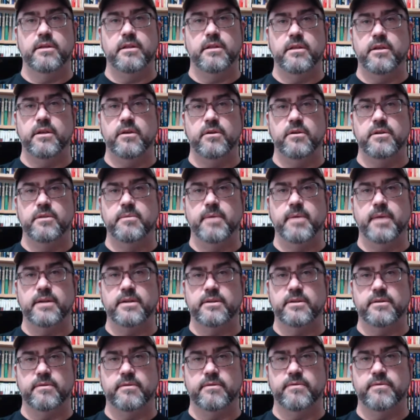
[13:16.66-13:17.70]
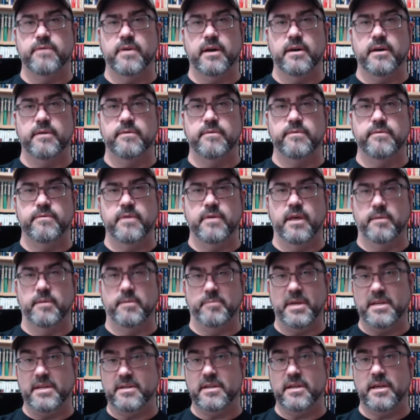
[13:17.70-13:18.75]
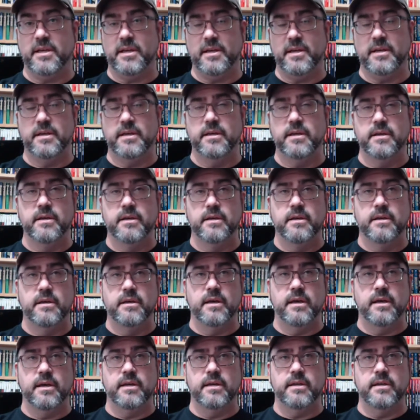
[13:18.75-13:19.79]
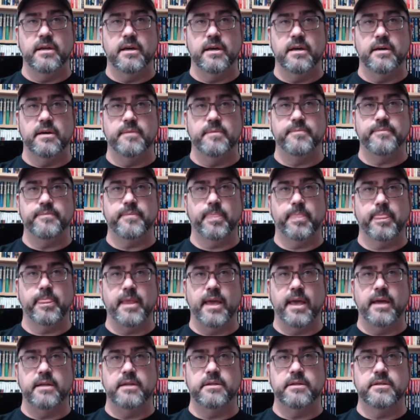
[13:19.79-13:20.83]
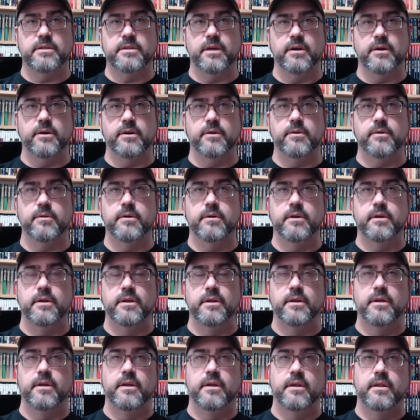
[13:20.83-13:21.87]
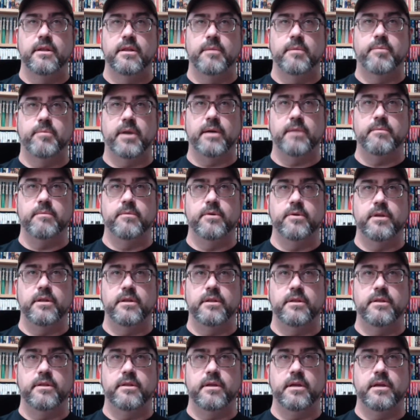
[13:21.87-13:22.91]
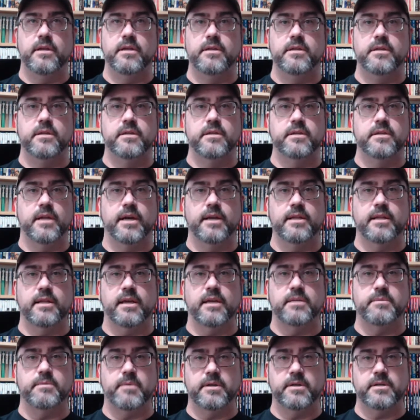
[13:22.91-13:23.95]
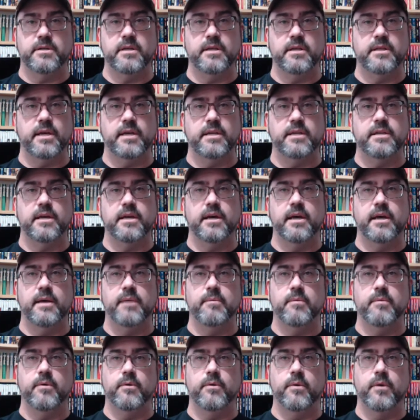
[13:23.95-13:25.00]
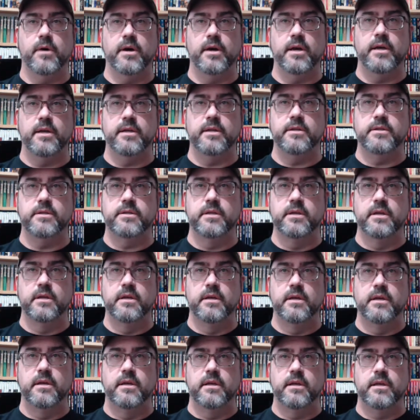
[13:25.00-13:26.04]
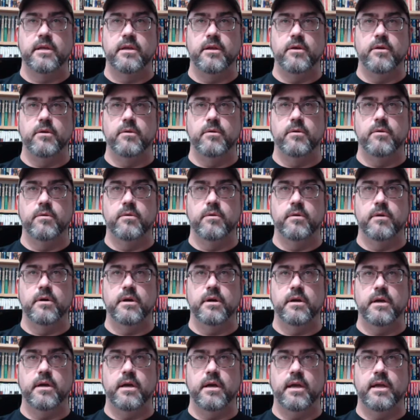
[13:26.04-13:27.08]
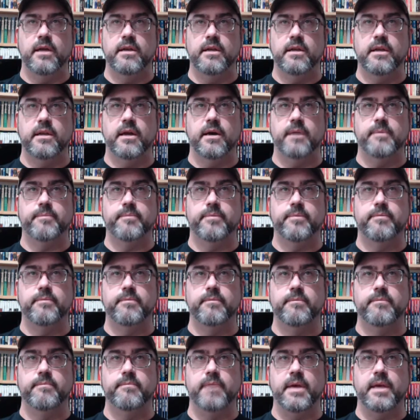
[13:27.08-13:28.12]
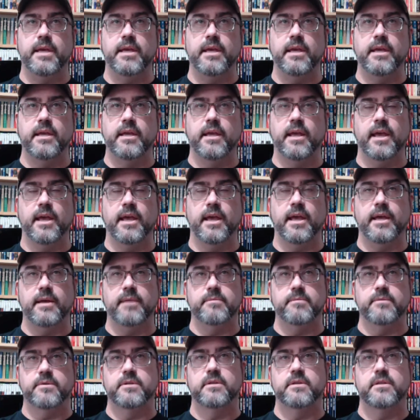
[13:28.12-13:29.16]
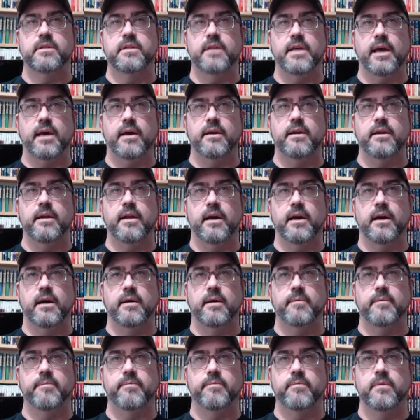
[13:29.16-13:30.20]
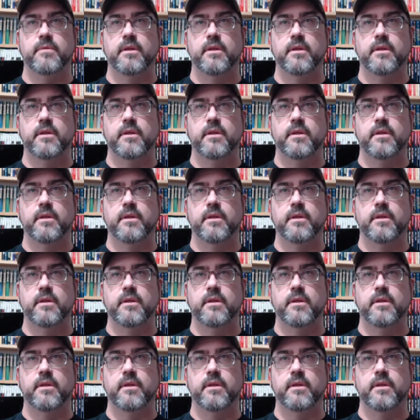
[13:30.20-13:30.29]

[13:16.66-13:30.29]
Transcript: huge amounts of PC, and so the problem with engines like that, especially at that time, was you ended up making games that